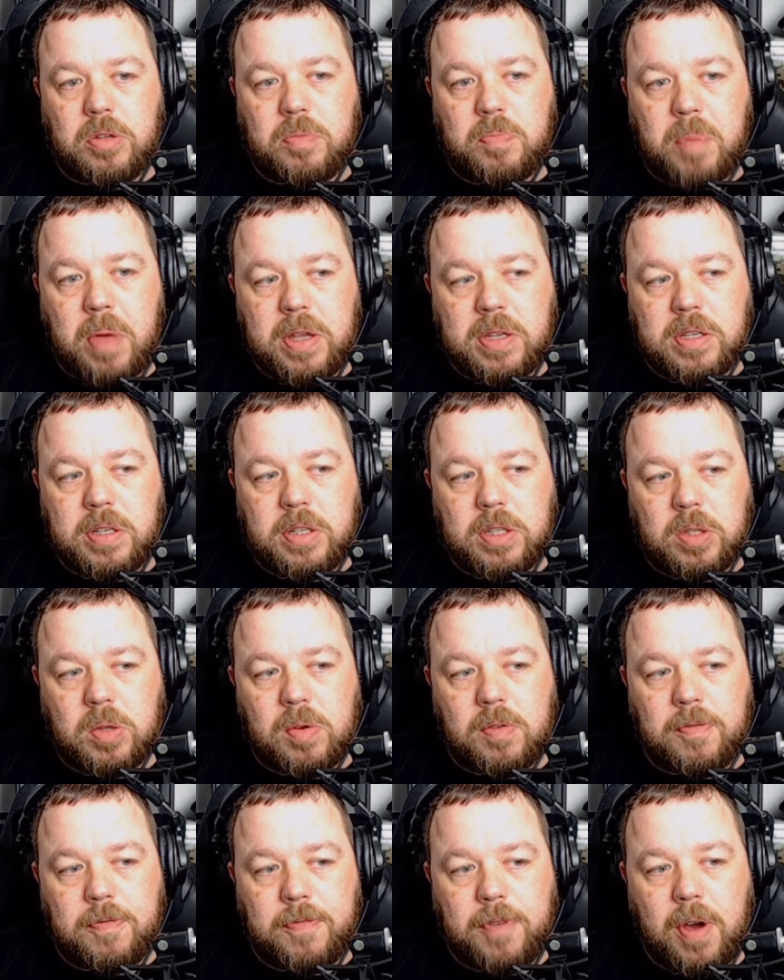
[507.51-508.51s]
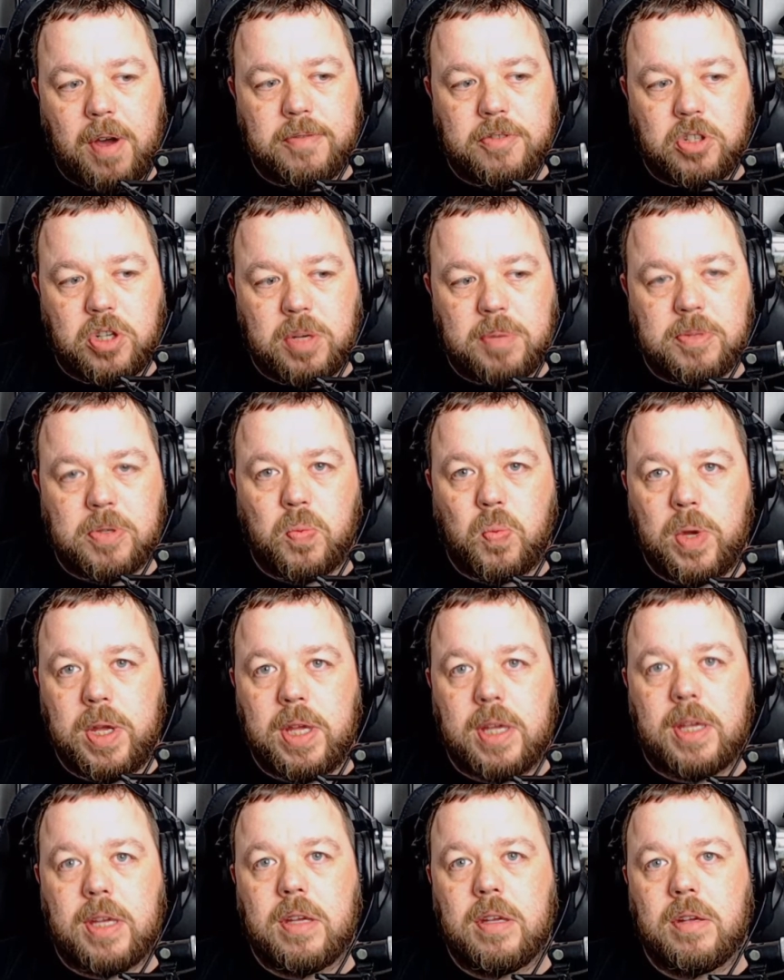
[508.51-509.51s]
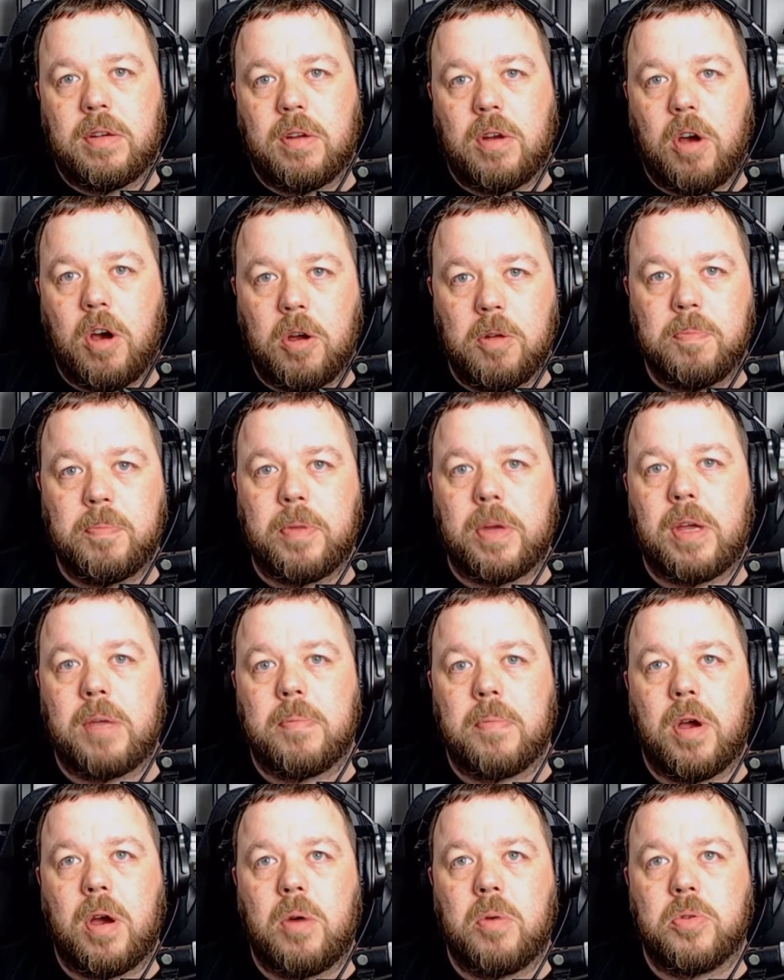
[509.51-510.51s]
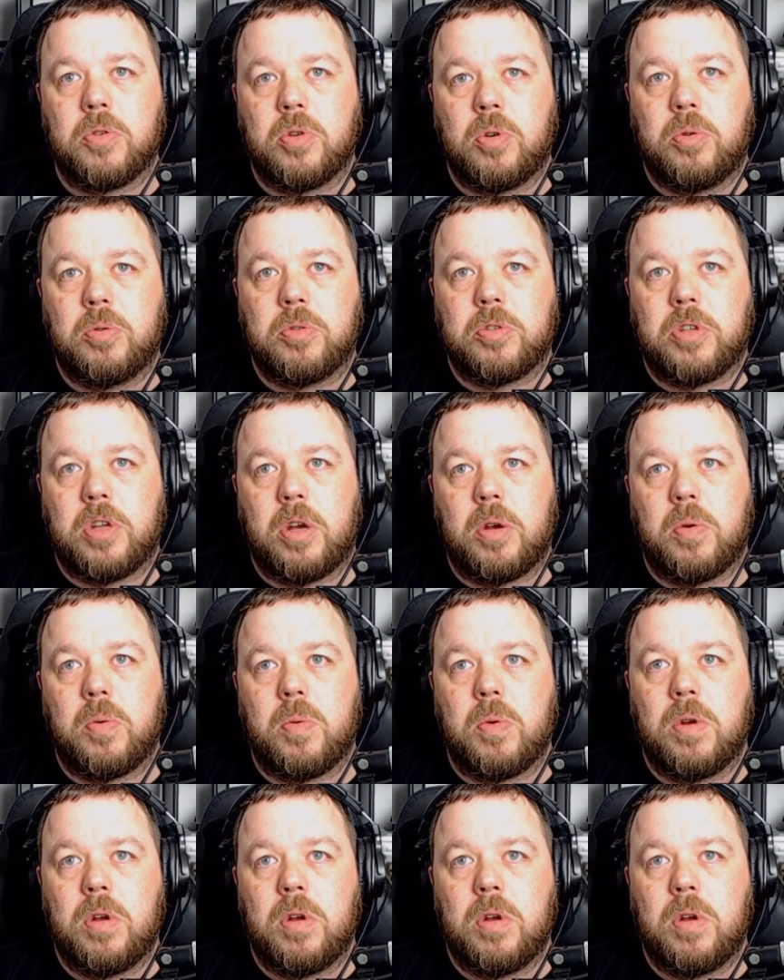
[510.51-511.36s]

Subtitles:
basically doing 5 streams a week on Beam, I was also